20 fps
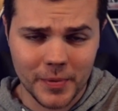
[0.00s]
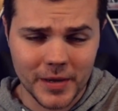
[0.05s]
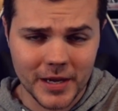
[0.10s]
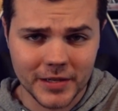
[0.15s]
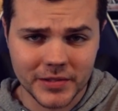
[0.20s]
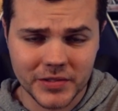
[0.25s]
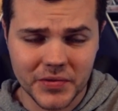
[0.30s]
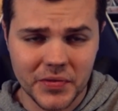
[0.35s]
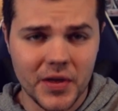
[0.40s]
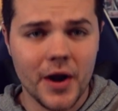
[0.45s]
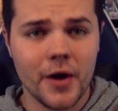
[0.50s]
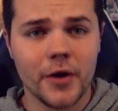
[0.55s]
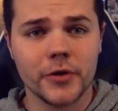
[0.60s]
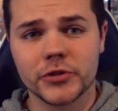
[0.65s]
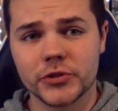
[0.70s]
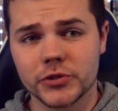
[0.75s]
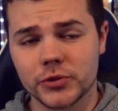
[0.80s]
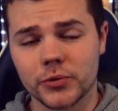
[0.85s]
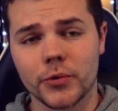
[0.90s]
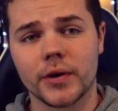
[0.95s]
because their
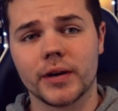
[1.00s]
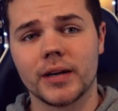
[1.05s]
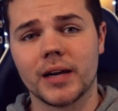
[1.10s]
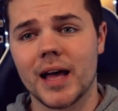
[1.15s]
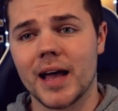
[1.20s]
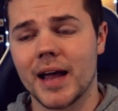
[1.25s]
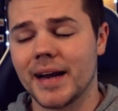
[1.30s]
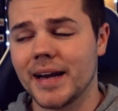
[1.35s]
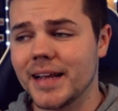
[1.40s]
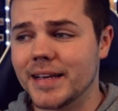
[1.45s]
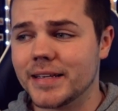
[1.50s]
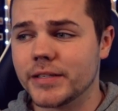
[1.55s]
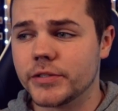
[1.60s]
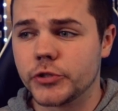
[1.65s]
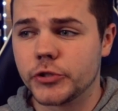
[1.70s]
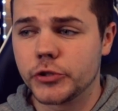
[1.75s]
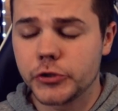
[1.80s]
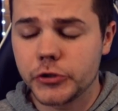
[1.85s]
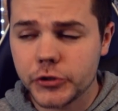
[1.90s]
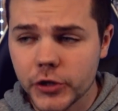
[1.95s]
storyline is
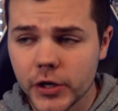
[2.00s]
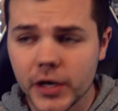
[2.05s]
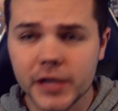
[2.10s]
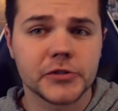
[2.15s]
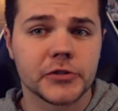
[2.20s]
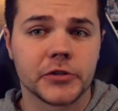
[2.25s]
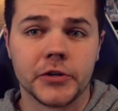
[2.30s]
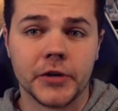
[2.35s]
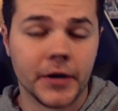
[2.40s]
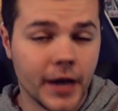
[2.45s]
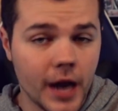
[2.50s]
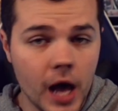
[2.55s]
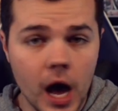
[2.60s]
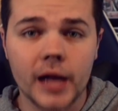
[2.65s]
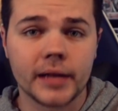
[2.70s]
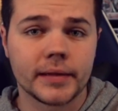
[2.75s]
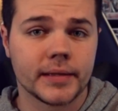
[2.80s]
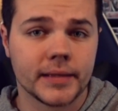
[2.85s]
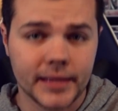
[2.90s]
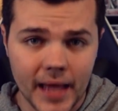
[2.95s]
just
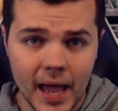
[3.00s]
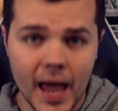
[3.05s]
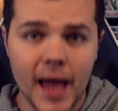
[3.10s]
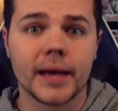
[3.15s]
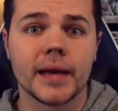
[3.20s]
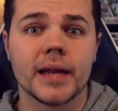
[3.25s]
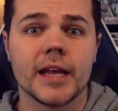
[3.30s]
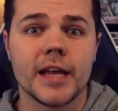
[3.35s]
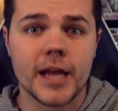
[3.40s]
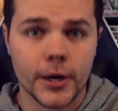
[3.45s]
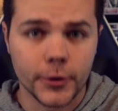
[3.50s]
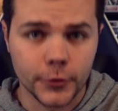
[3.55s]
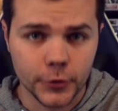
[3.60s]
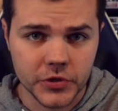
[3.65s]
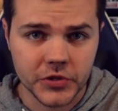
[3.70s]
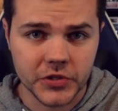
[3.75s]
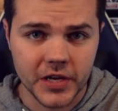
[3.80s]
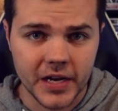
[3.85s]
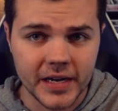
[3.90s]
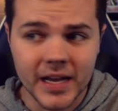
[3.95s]
not that
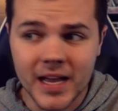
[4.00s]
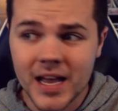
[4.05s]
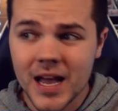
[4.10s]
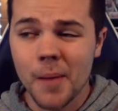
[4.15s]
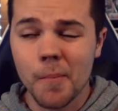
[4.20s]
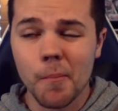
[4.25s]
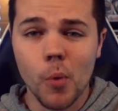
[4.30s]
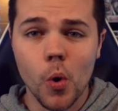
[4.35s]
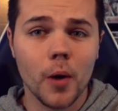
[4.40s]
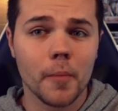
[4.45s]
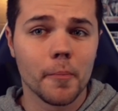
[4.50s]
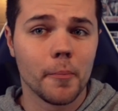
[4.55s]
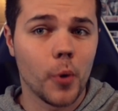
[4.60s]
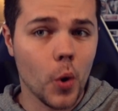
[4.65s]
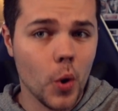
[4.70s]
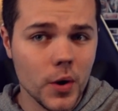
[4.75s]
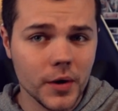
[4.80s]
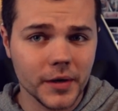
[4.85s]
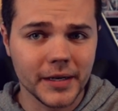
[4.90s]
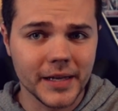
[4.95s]
interesting. More
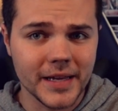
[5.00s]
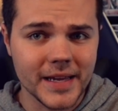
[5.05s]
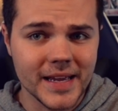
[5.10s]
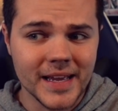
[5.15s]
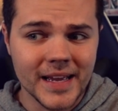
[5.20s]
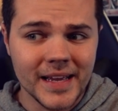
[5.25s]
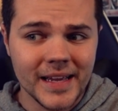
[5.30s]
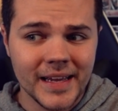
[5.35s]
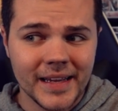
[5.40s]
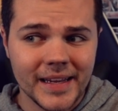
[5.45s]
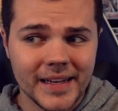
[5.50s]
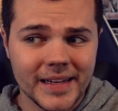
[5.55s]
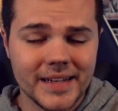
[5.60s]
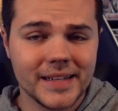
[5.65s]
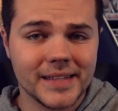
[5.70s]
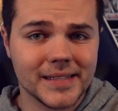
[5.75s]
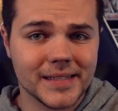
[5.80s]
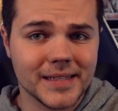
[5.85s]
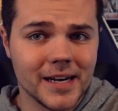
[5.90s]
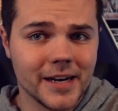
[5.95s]
importantly,
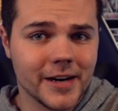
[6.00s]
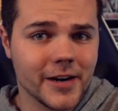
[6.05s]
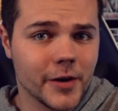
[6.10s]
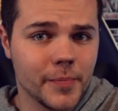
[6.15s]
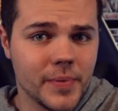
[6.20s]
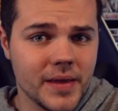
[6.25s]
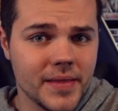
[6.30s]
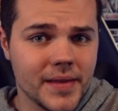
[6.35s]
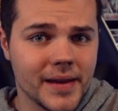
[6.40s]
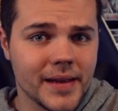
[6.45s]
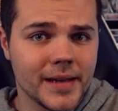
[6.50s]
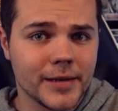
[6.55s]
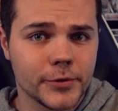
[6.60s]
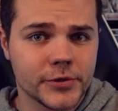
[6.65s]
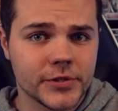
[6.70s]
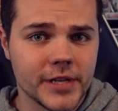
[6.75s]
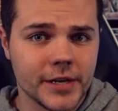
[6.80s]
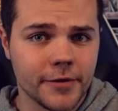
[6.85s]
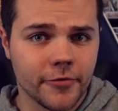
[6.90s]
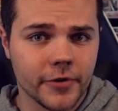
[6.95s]
it's not going to be that
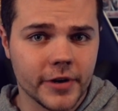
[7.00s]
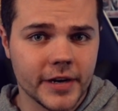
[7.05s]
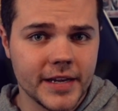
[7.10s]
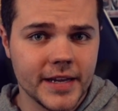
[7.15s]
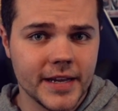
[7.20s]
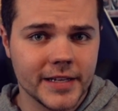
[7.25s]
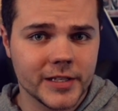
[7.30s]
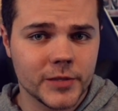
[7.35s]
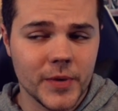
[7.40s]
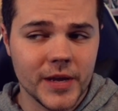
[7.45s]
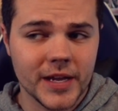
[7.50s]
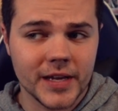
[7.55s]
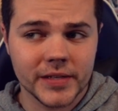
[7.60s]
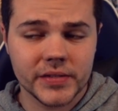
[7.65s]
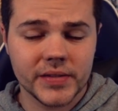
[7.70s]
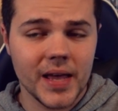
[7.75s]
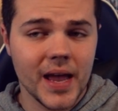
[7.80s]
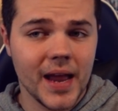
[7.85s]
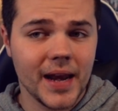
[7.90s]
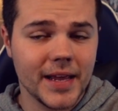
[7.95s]
interesting for kids, because
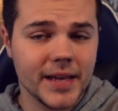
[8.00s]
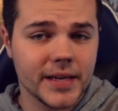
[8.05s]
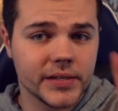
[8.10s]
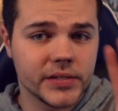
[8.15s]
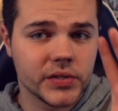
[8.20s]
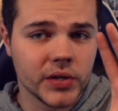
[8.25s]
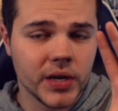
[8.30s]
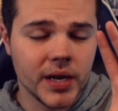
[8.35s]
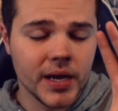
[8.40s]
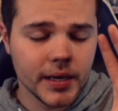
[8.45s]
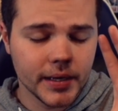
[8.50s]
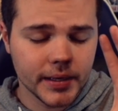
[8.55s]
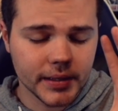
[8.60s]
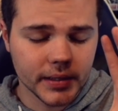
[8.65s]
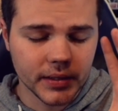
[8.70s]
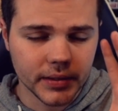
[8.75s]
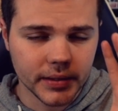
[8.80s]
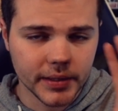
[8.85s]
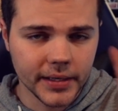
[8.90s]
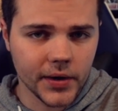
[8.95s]
that is
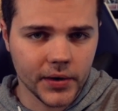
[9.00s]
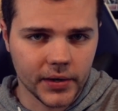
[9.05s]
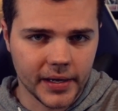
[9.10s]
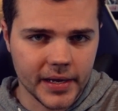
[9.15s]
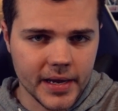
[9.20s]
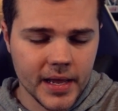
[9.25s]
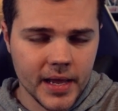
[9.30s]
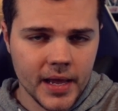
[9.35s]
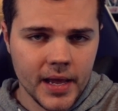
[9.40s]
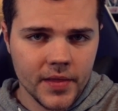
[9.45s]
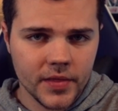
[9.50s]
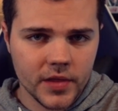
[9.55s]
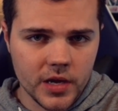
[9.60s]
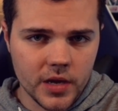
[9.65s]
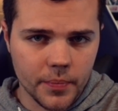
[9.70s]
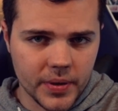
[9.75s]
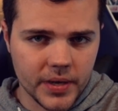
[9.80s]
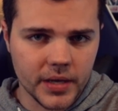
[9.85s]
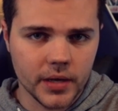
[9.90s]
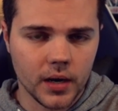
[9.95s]
clearly the
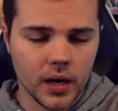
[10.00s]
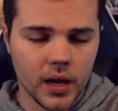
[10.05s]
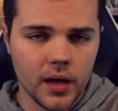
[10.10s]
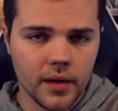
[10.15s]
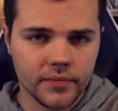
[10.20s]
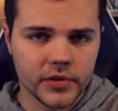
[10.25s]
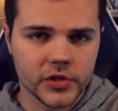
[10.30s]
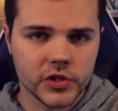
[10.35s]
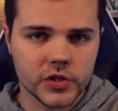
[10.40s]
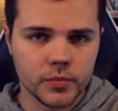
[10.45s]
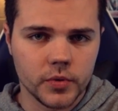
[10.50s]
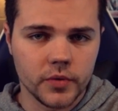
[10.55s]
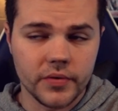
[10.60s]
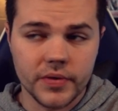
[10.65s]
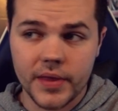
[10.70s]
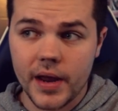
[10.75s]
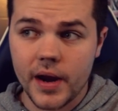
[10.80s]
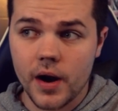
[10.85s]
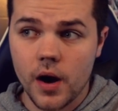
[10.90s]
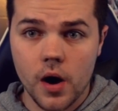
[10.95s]
appeal of this movie.
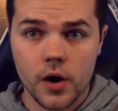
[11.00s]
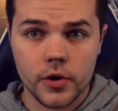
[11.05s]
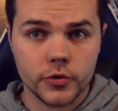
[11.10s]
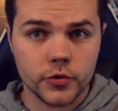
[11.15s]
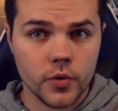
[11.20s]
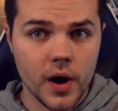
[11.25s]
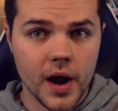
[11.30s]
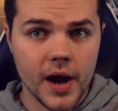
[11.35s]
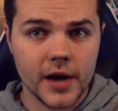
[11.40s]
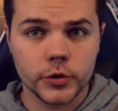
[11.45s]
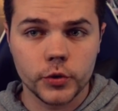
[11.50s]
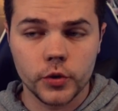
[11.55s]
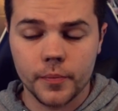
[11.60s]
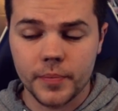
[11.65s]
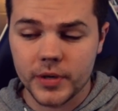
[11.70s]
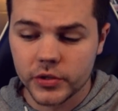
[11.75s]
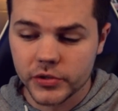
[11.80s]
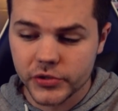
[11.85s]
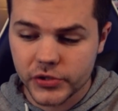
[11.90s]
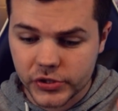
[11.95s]
They are trying to
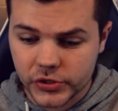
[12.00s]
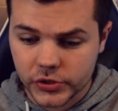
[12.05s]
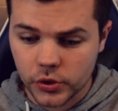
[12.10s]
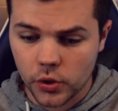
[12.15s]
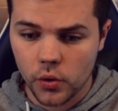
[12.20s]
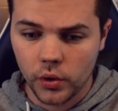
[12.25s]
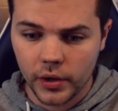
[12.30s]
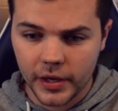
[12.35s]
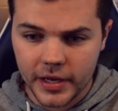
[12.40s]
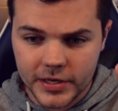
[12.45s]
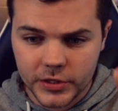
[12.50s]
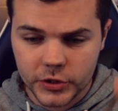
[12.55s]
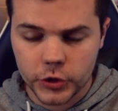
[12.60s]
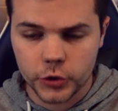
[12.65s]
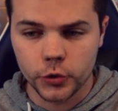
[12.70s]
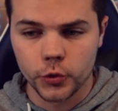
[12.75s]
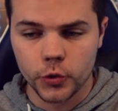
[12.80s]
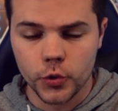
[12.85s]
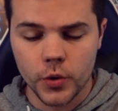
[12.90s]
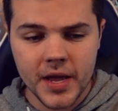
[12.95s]
appeal solely
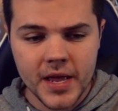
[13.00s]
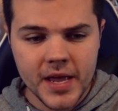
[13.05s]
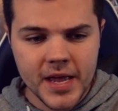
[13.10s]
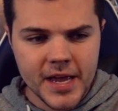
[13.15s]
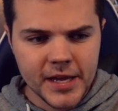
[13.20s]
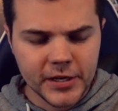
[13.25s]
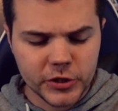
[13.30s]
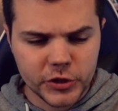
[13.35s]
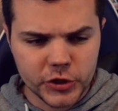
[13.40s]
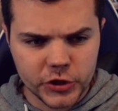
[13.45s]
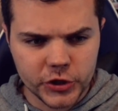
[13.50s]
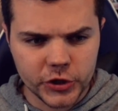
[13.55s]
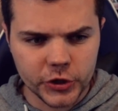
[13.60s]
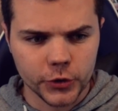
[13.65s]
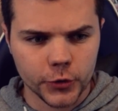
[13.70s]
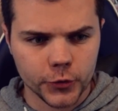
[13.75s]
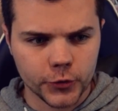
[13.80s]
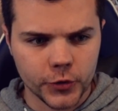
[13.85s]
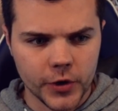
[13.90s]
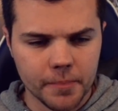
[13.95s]
to
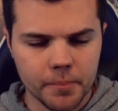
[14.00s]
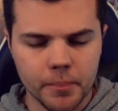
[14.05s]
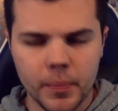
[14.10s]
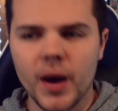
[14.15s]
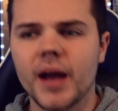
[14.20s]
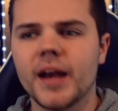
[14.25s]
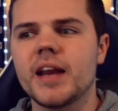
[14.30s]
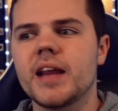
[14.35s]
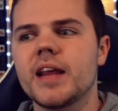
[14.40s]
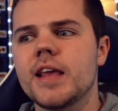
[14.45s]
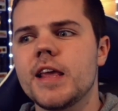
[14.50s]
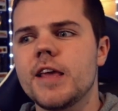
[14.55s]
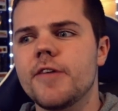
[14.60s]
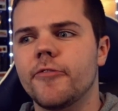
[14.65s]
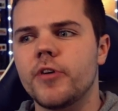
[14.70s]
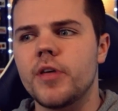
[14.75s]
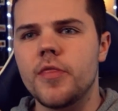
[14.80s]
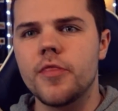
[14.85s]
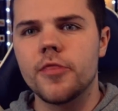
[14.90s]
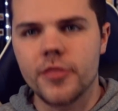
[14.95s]
children. But
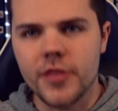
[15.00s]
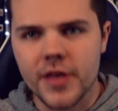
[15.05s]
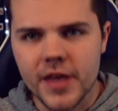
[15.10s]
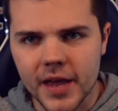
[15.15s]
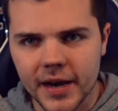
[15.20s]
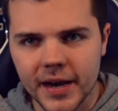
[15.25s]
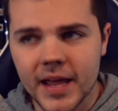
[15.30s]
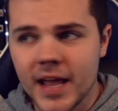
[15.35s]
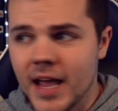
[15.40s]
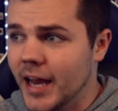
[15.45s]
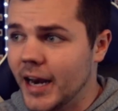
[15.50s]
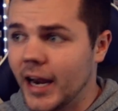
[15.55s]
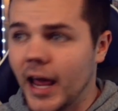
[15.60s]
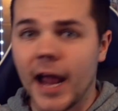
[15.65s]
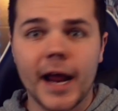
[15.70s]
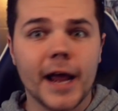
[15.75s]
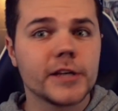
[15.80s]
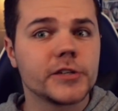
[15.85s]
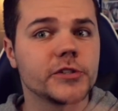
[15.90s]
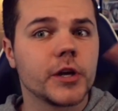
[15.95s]
even then,
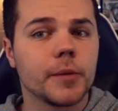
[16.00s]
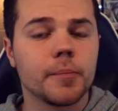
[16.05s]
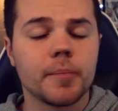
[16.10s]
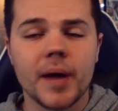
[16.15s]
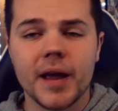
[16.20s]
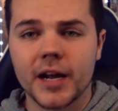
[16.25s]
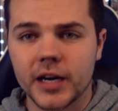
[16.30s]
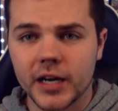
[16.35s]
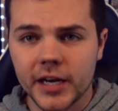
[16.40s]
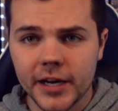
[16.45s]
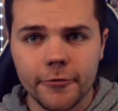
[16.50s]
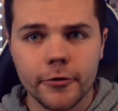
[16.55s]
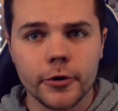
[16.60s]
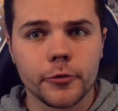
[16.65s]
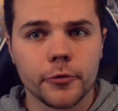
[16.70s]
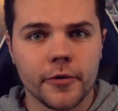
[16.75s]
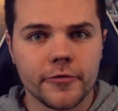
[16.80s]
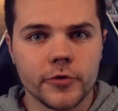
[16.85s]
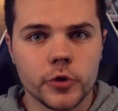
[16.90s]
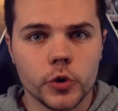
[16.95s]
like I said in my Clifford
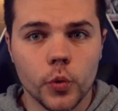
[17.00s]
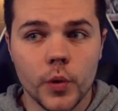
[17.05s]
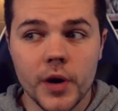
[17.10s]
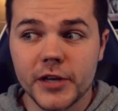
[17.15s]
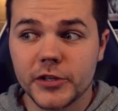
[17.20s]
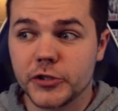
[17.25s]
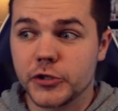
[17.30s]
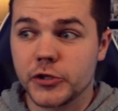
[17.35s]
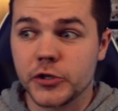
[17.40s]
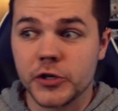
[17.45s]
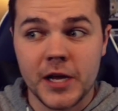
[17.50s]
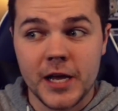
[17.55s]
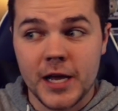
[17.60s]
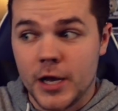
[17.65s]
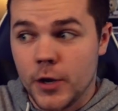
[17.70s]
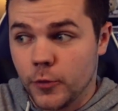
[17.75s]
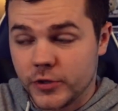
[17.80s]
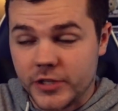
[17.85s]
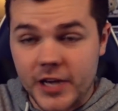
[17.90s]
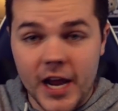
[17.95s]
review, which
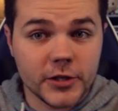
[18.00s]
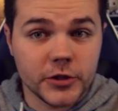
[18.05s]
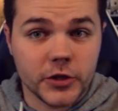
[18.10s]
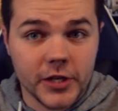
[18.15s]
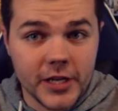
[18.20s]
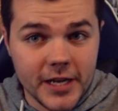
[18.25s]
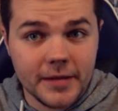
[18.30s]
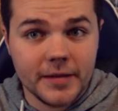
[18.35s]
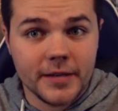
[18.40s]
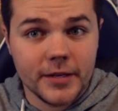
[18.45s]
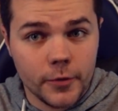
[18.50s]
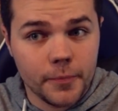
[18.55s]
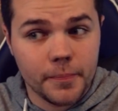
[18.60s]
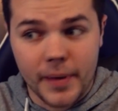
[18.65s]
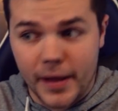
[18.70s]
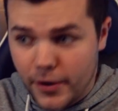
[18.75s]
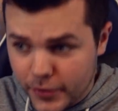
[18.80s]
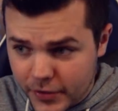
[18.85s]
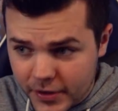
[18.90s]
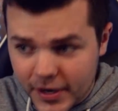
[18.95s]
was actually, you know,
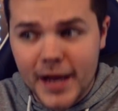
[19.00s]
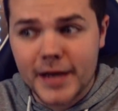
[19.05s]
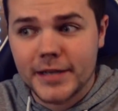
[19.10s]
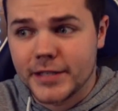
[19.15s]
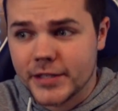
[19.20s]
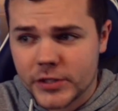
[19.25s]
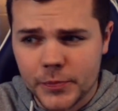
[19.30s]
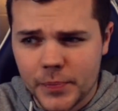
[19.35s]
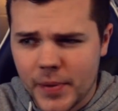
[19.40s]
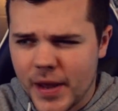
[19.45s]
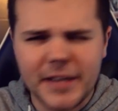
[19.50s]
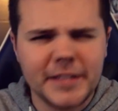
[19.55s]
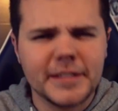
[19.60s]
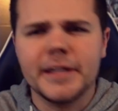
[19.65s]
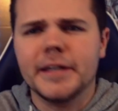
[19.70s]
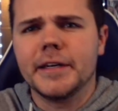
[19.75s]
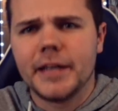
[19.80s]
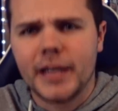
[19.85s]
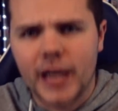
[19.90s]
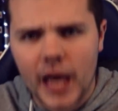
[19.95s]
better than I anticipated.
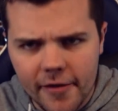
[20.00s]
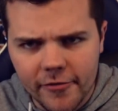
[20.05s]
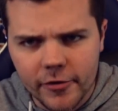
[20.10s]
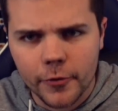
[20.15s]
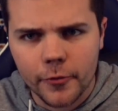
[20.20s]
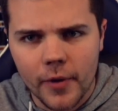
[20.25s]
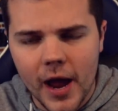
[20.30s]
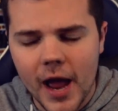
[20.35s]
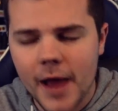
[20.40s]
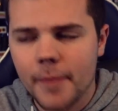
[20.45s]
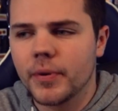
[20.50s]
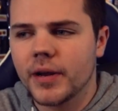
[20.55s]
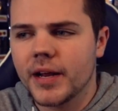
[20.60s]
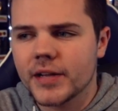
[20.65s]
Didn't love it, right? But